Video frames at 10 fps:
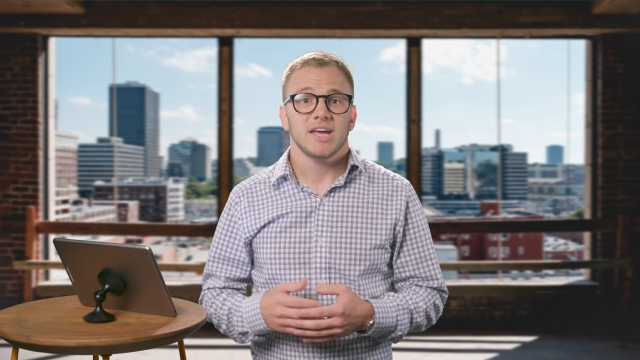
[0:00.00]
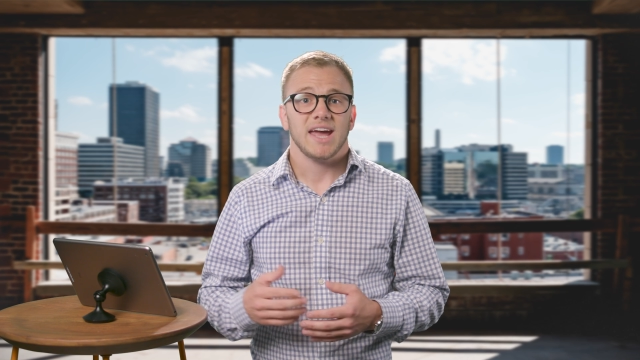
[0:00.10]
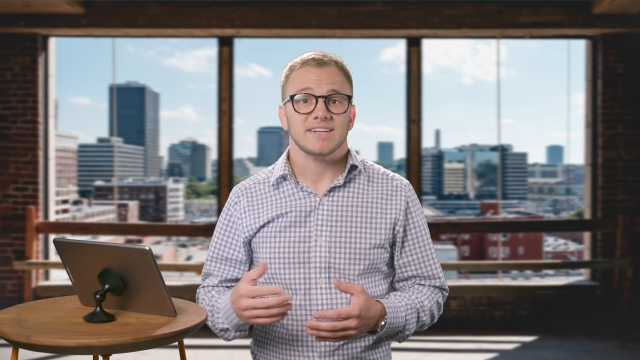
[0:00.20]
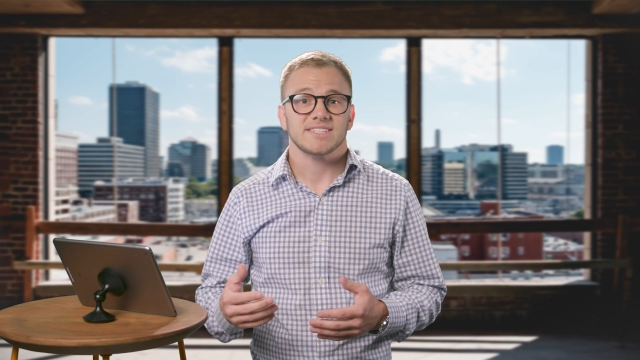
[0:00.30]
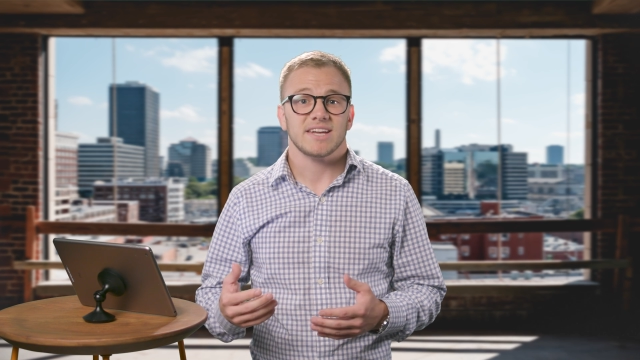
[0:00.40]

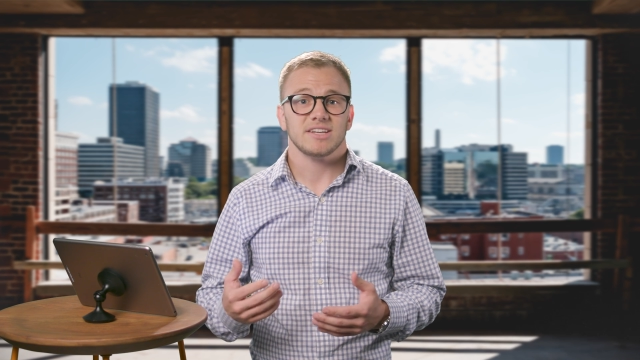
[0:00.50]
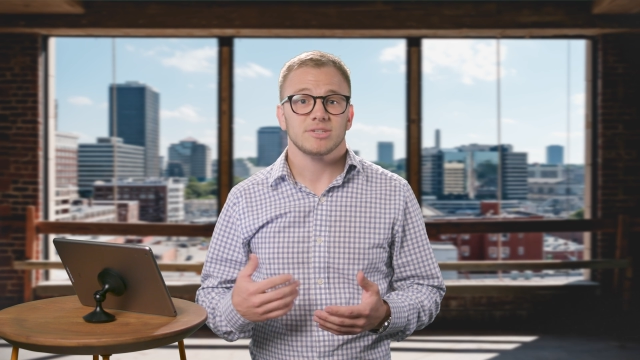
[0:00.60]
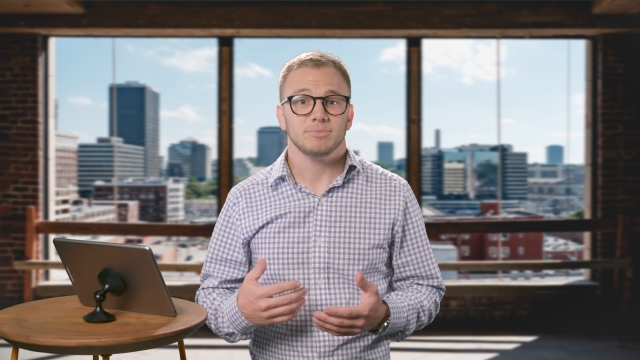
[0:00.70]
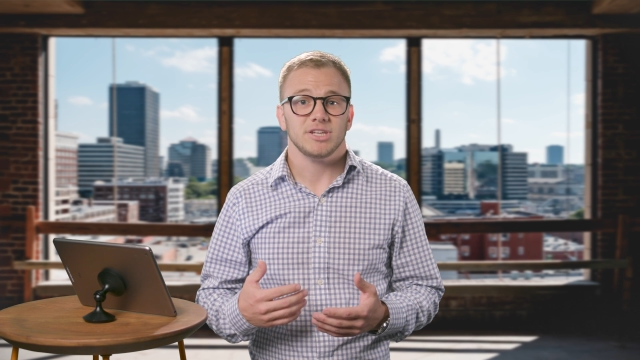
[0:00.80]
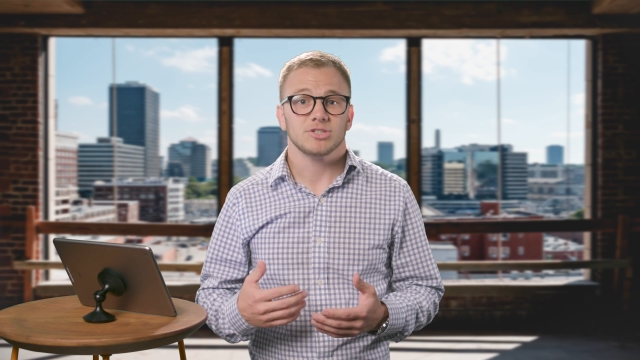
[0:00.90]
and send it
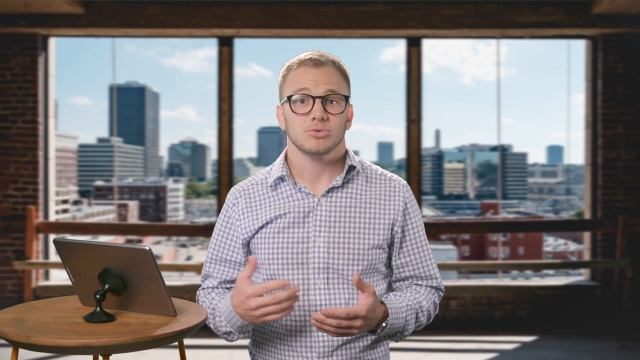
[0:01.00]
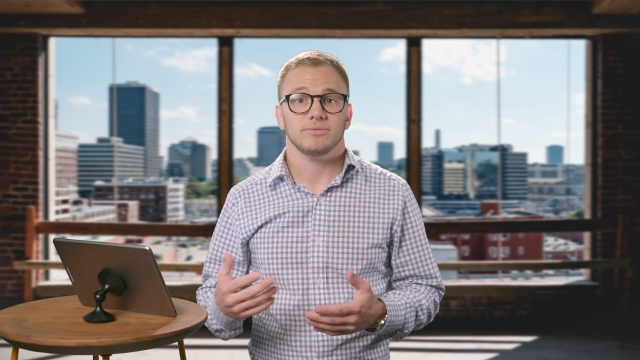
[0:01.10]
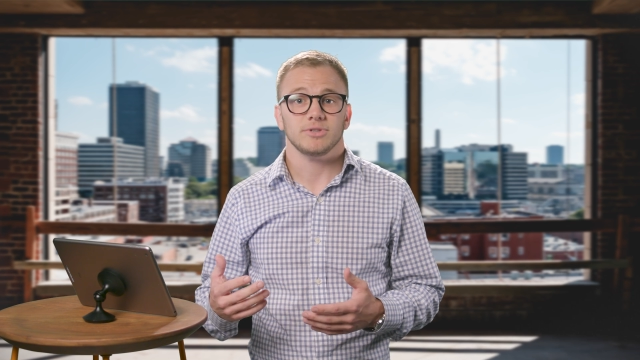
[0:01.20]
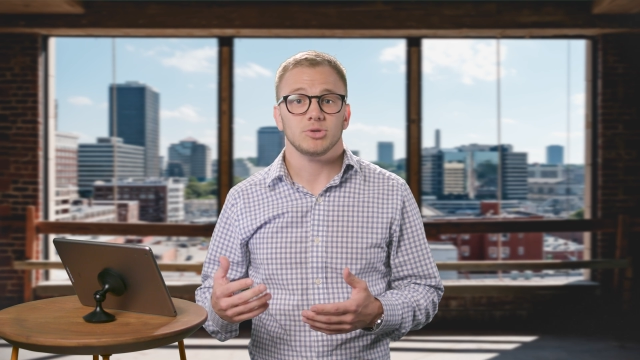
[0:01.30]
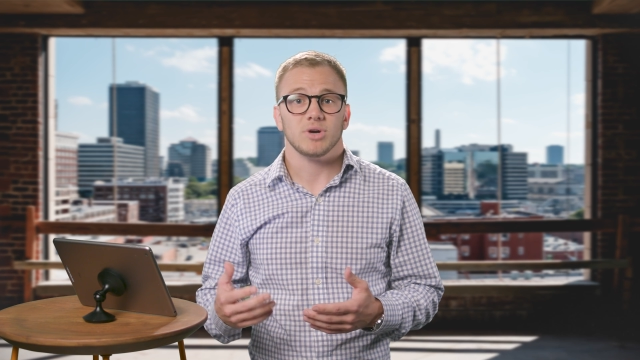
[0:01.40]
to me to
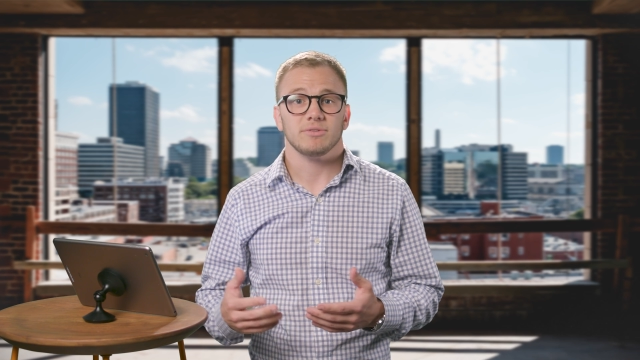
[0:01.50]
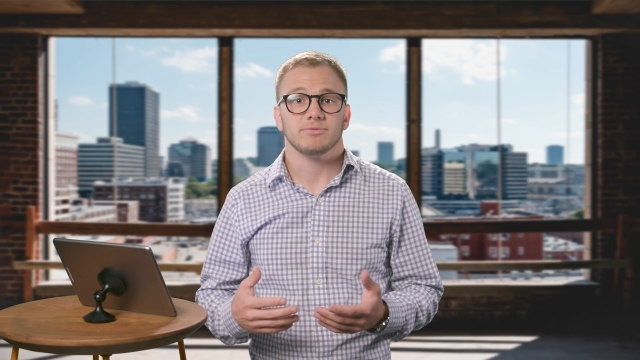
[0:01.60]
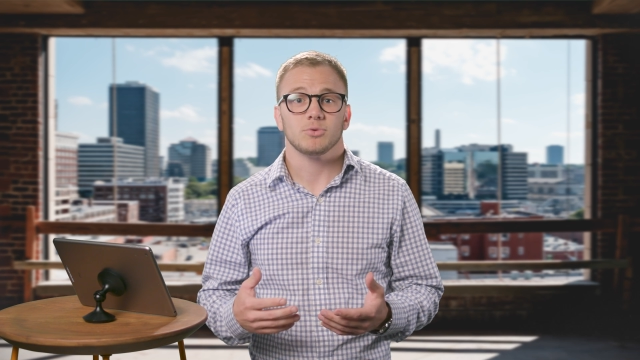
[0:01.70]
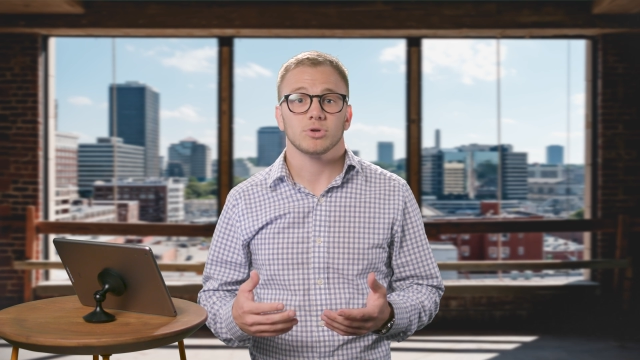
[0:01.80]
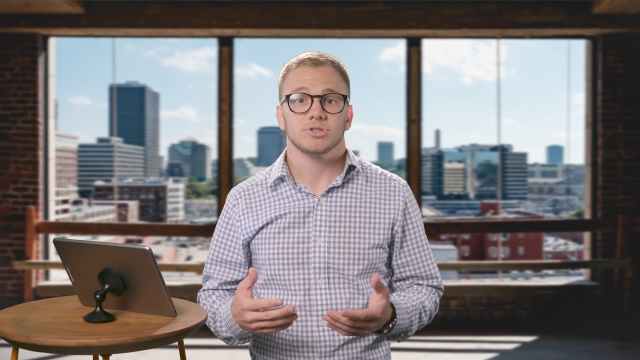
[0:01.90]
review and
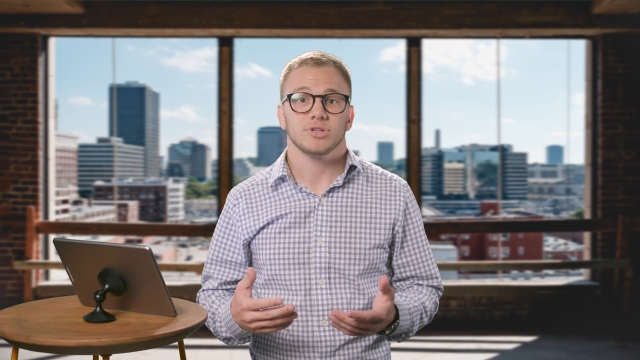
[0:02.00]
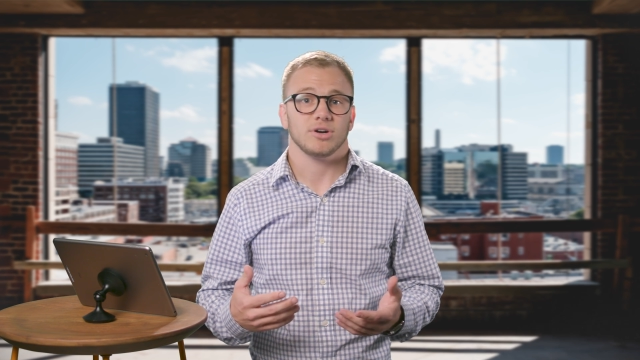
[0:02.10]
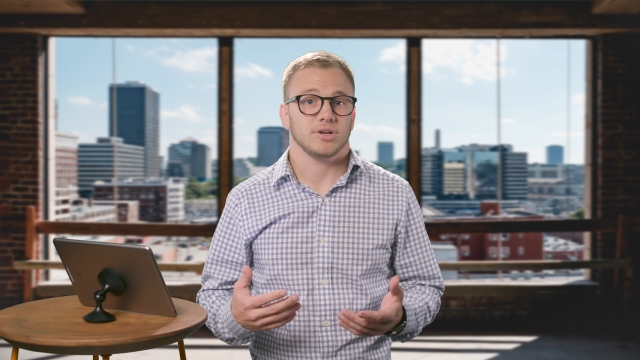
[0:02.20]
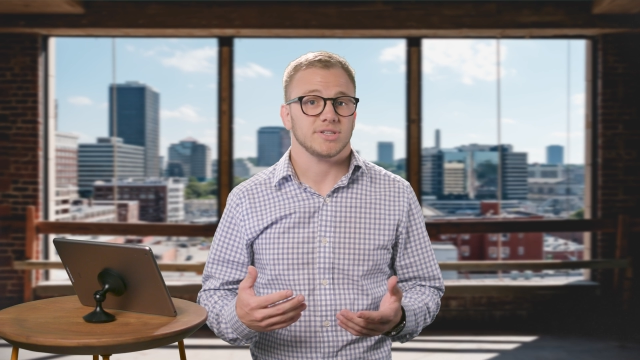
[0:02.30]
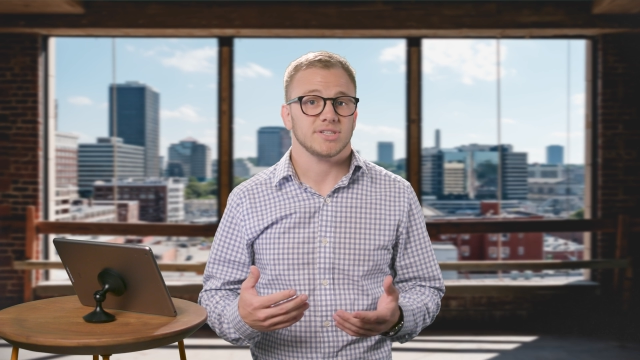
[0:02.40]
forward to the
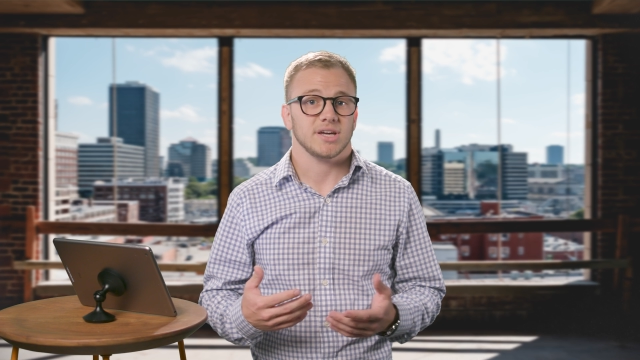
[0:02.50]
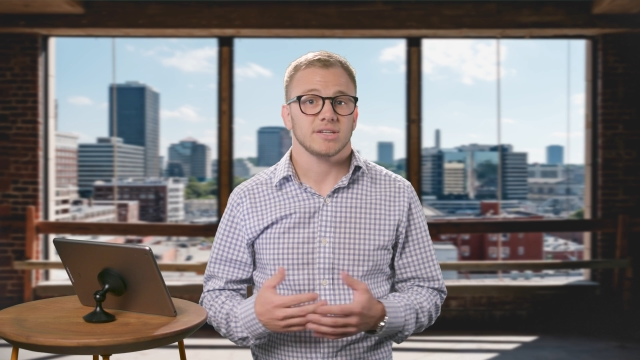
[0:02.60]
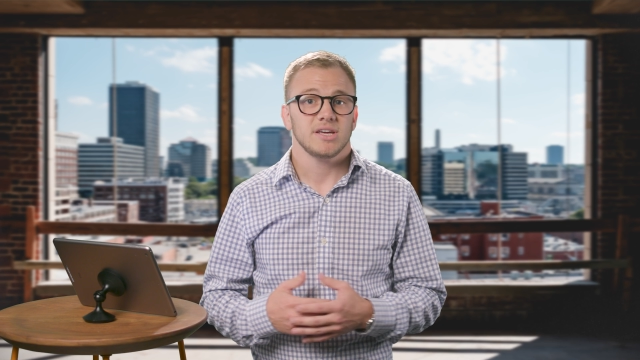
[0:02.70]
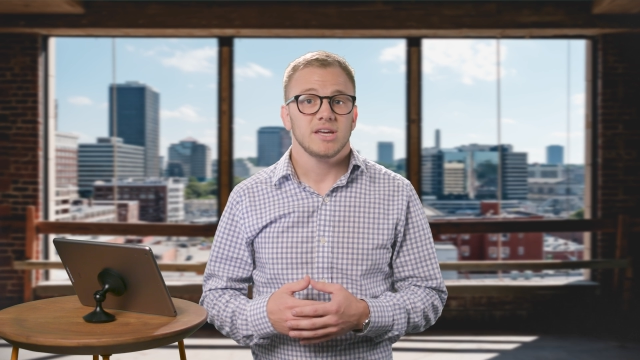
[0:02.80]
architect.